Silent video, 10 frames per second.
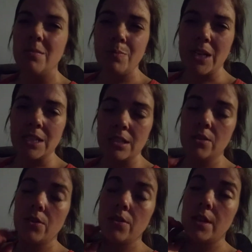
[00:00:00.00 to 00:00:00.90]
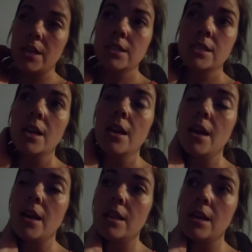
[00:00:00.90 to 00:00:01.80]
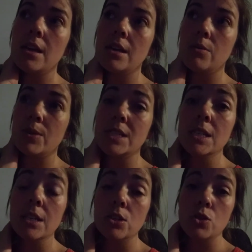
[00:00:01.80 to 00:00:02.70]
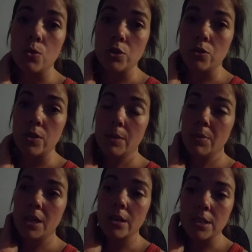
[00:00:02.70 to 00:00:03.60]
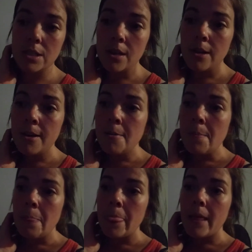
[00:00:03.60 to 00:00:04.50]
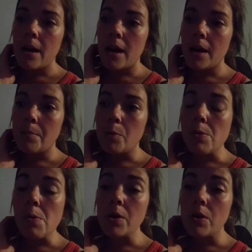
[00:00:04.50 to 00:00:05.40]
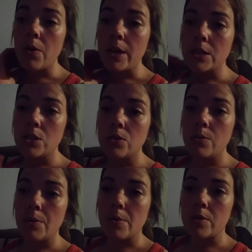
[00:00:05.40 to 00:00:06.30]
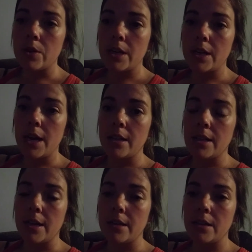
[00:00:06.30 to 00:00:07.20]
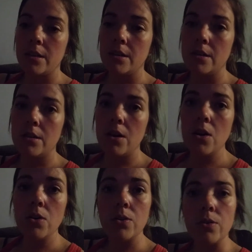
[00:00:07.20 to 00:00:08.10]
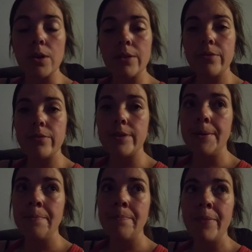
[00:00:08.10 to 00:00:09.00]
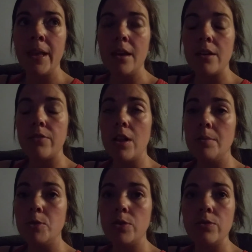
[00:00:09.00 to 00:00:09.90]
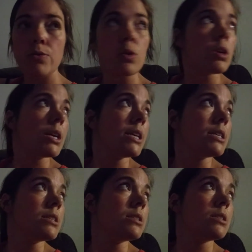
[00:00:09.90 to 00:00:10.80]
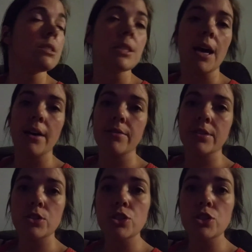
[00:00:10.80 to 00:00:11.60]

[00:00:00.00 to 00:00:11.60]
basic little things. And then we did get a storage unit because we weren't going to, when we were looking at like, oh, if all I'm doing it for is to have this